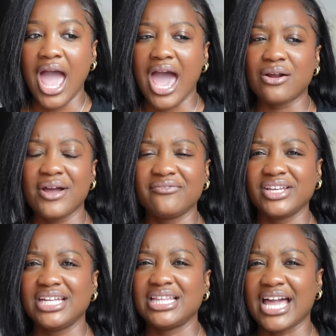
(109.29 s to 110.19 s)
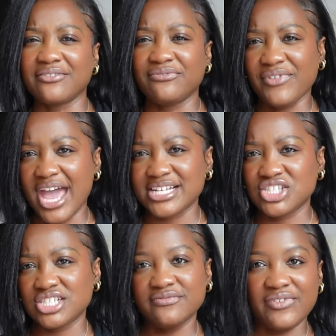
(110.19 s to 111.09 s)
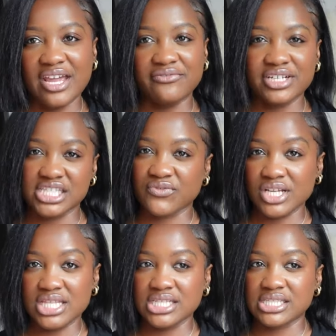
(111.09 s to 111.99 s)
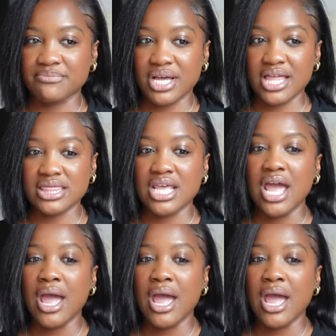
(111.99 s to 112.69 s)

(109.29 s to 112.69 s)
I don't have any like fashion favorites for this month,